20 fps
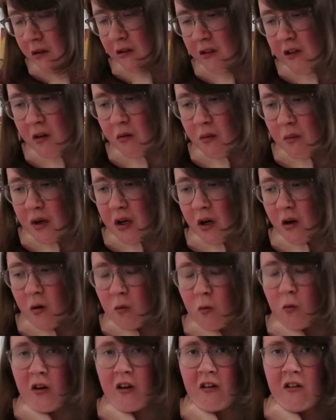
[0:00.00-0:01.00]
not my
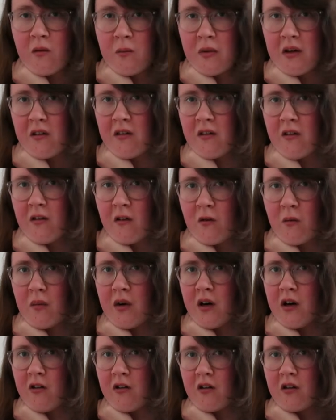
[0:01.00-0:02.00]
oldest piece of
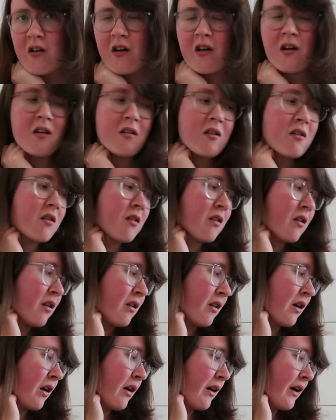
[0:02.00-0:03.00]
merchandise
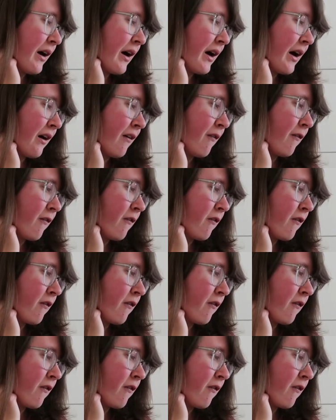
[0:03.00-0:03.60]
that I have.